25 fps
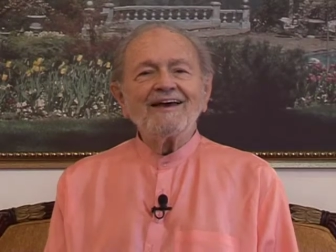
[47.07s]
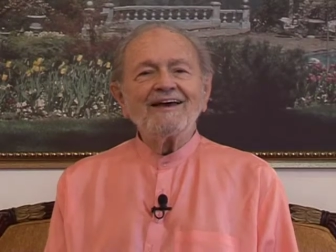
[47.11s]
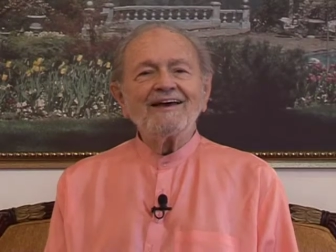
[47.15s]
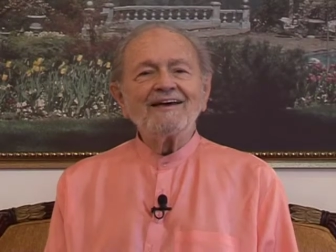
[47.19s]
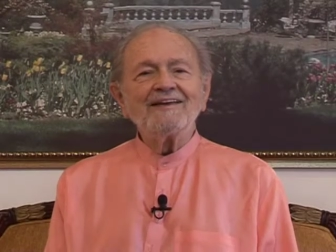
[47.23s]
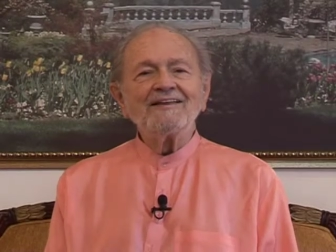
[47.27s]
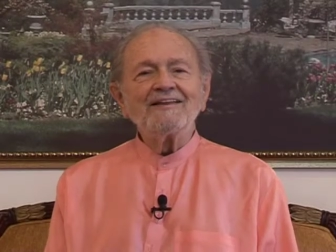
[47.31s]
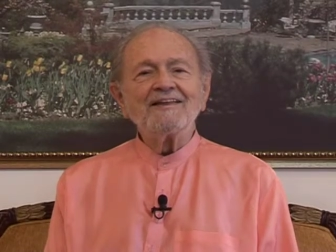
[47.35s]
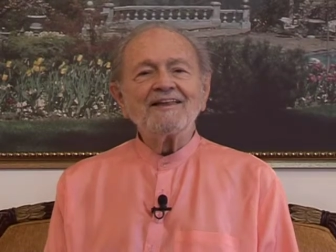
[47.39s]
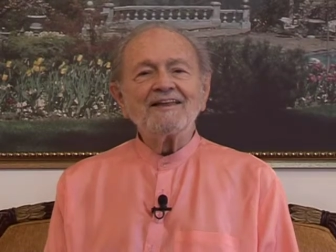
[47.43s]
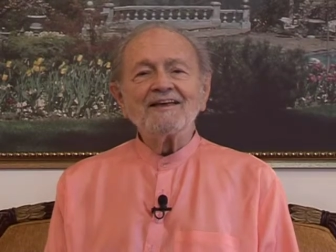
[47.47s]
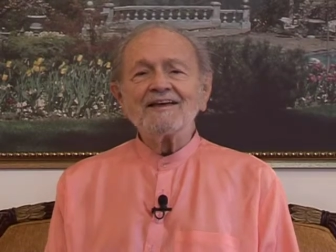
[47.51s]

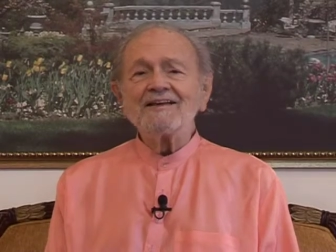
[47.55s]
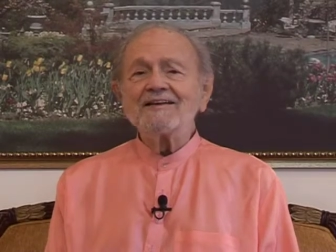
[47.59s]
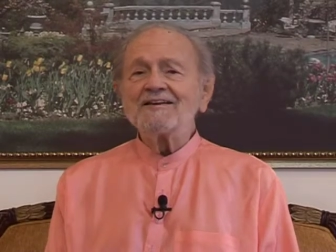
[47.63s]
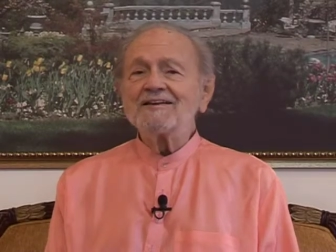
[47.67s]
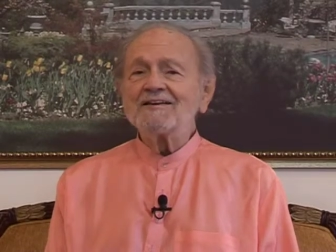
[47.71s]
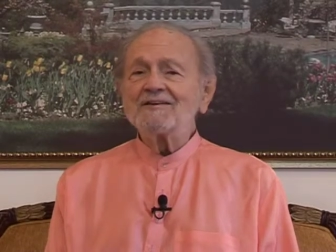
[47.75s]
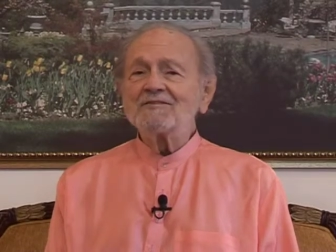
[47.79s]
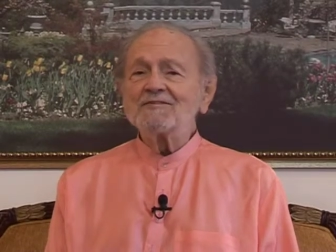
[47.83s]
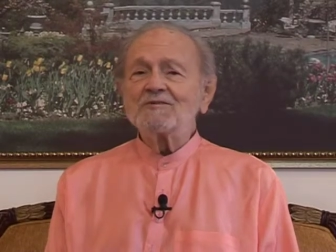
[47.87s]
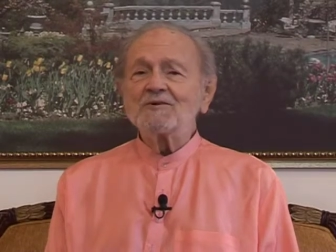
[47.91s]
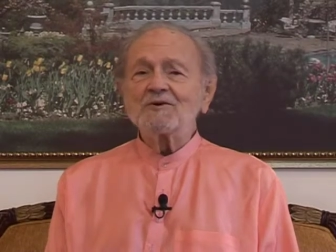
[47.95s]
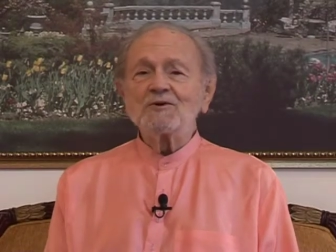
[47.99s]
And
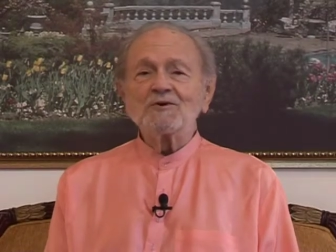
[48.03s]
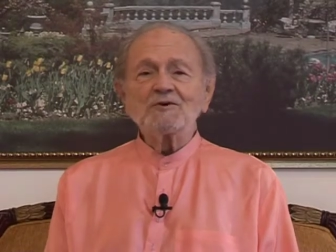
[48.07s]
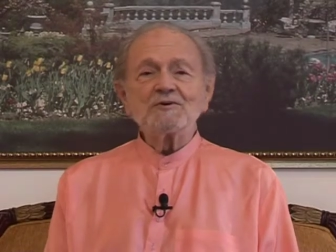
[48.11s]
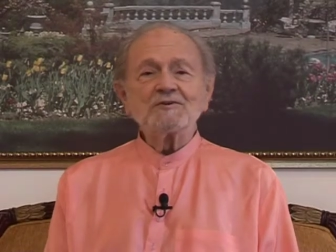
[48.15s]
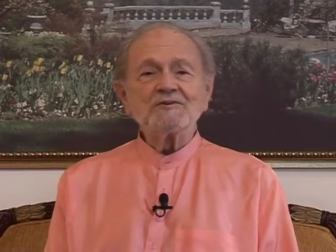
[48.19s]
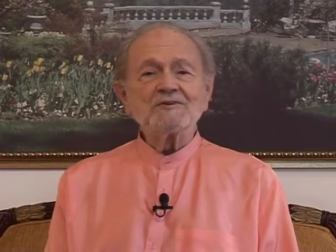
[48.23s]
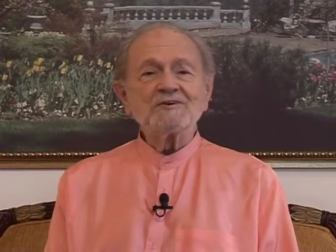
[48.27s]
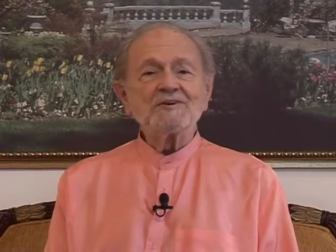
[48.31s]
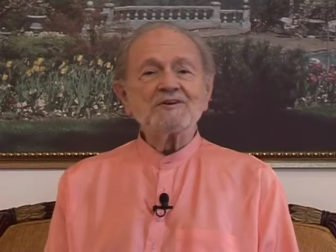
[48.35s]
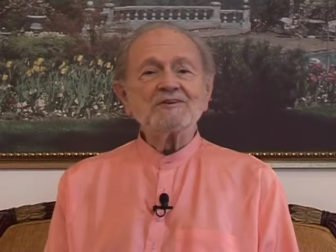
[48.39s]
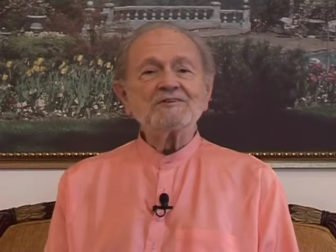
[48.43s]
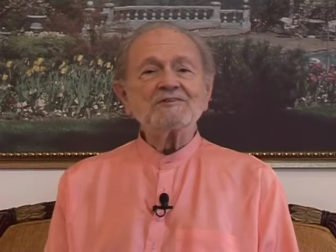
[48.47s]
then, of
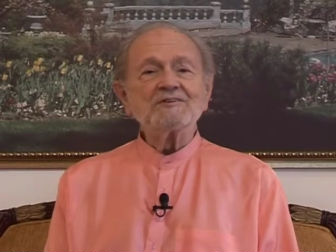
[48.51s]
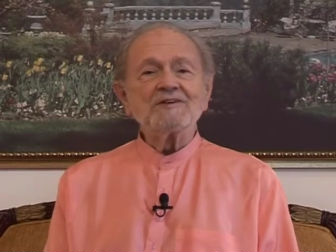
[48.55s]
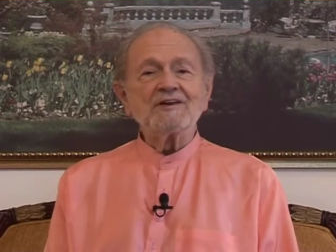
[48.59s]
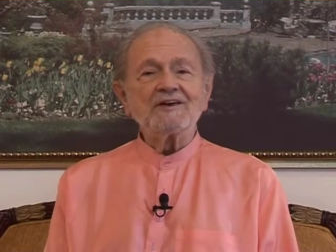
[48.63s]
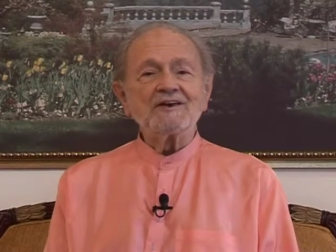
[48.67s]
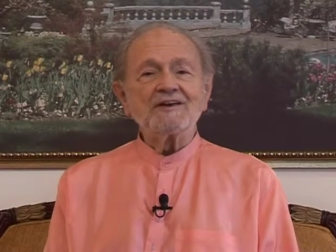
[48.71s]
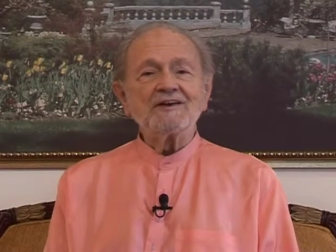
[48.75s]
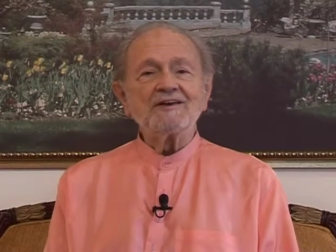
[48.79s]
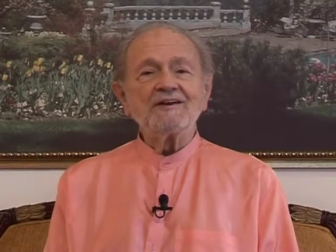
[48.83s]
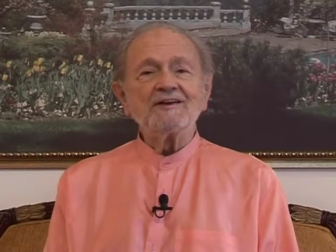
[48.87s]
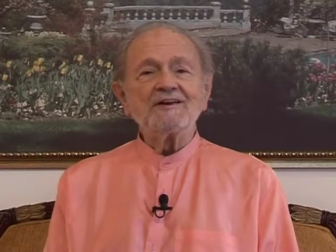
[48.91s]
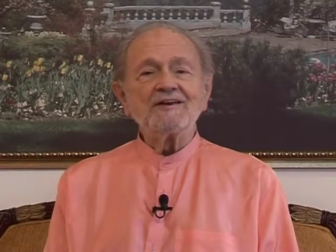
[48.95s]
course, years
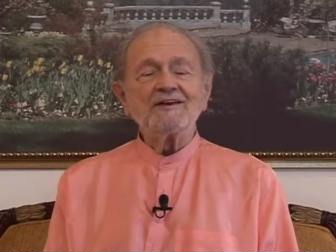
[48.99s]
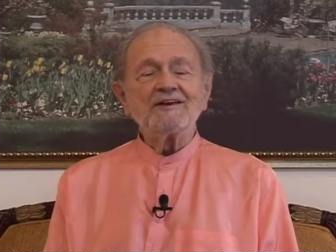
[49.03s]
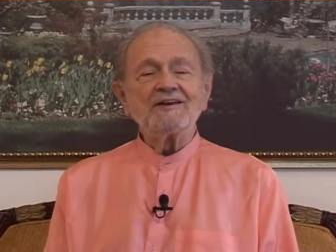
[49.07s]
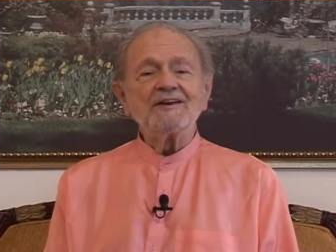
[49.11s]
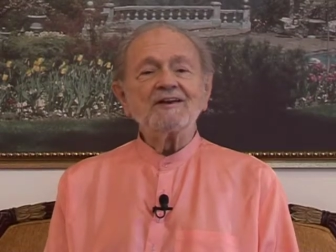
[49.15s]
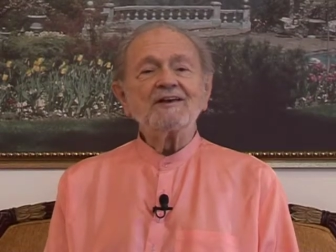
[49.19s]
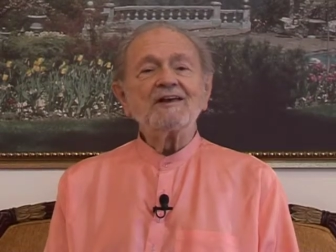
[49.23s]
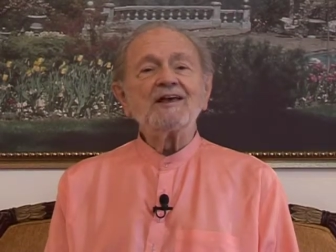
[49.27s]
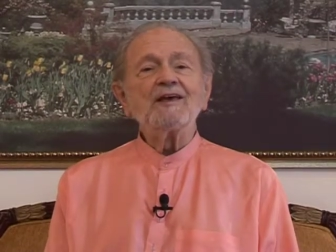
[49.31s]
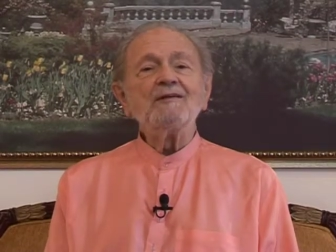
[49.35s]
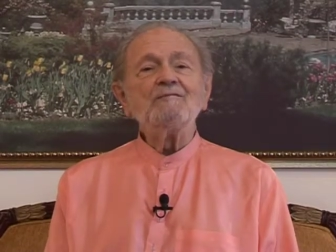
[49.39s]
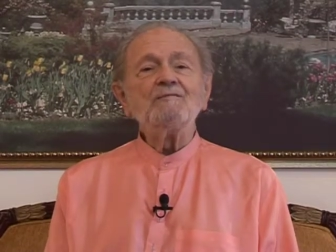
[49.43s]
later, it
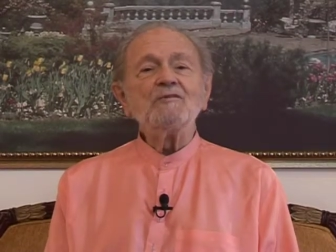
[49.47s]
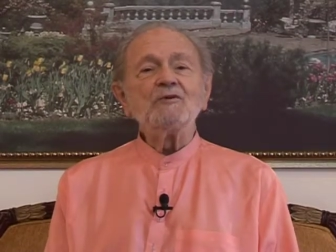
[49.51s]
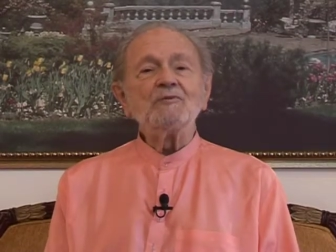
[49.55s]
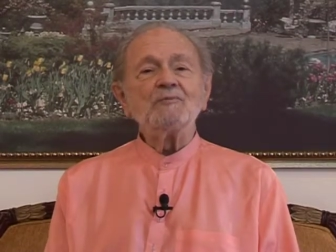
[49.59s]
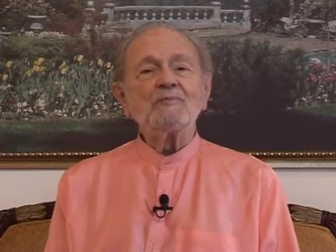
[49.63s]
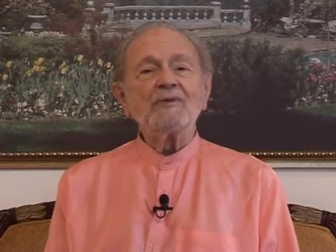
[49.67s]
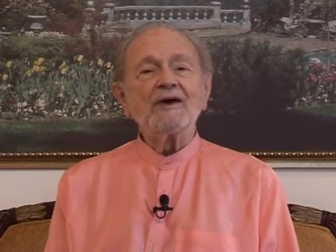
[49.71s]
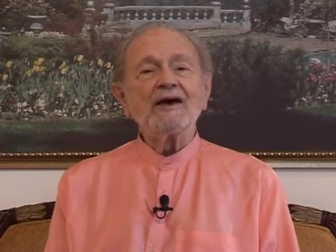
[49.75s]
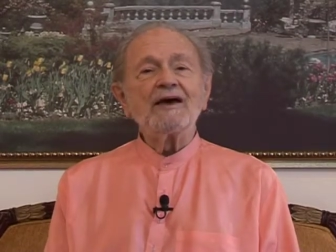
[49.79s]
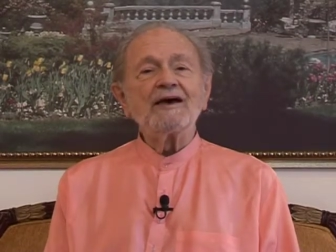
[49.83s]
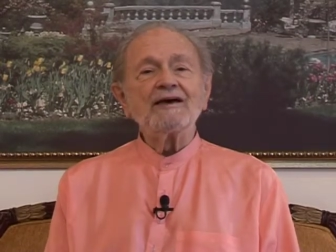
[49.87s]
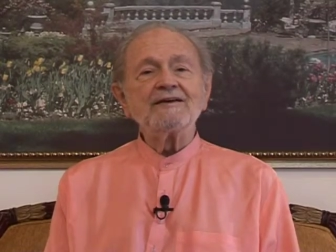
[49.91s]
came to
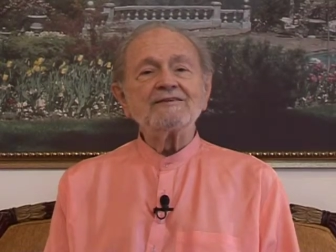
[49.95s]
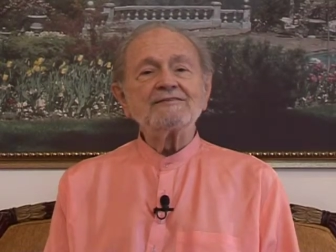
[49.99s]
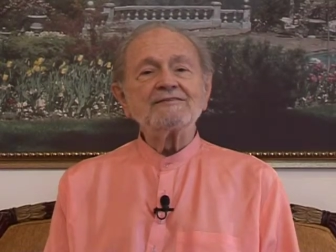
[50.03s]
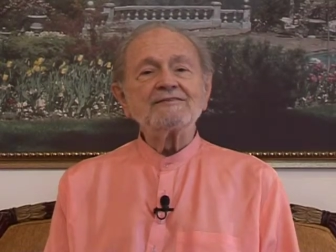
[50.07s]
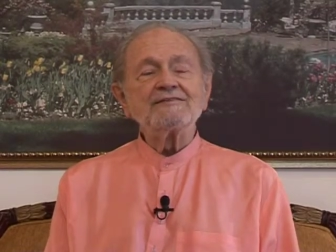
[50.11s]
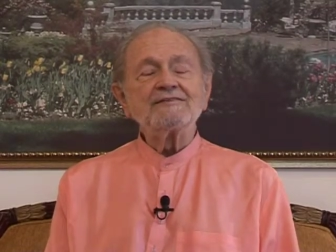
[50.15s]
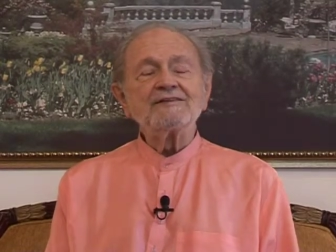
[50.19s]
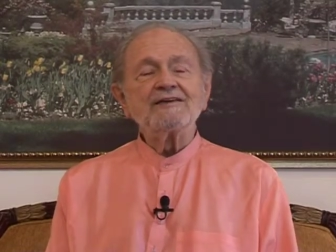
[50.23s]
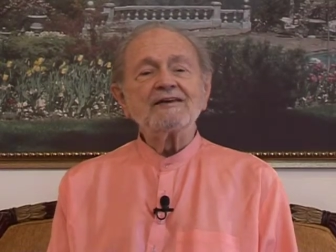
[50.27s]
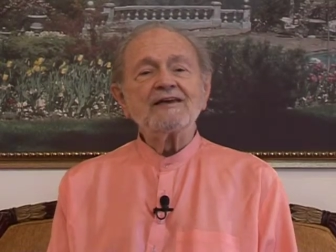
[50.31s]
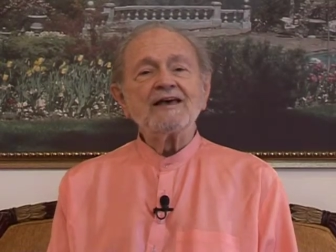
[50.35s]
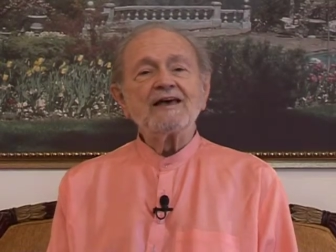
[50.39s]

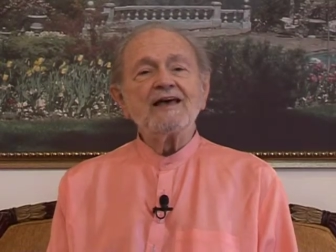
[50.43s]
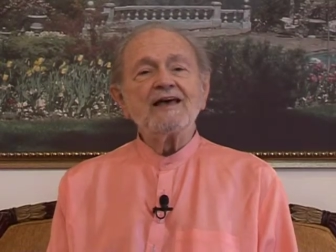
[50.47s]
pass.